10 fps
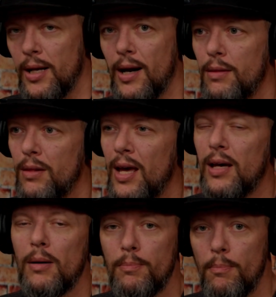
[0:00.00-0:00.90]
And I
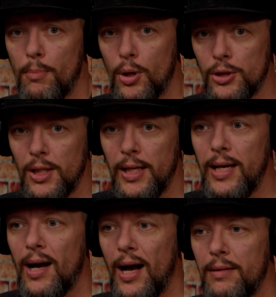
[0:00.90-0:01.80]
think
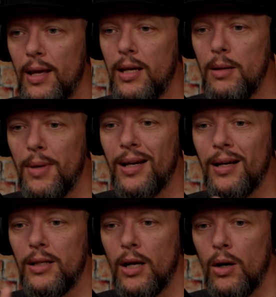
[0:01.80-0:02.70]
personally, I think he made it
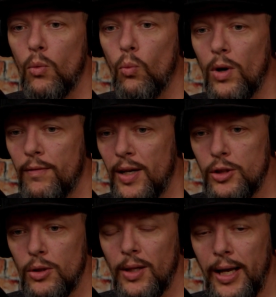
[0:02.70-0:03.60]
one event
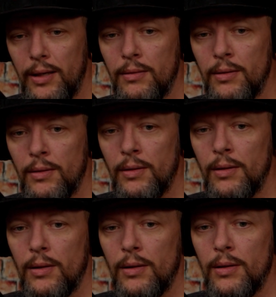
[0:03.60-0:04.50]
too late.
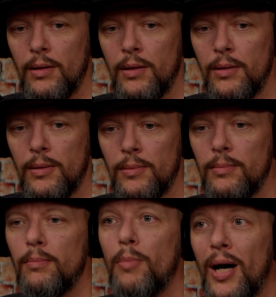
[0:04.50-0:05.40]
Yeah.
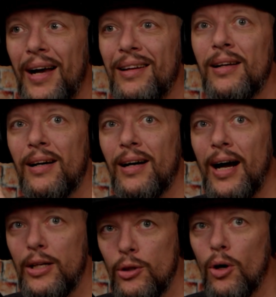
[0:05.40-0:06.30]
But
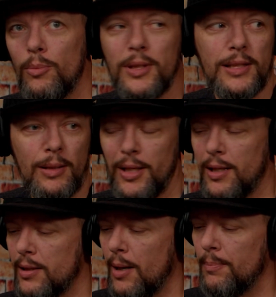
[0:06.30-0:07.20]
I do hope to see him at the
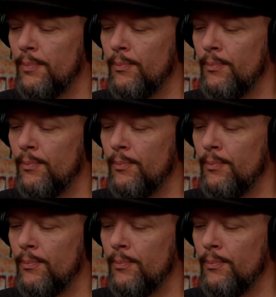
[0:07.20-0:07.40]
top.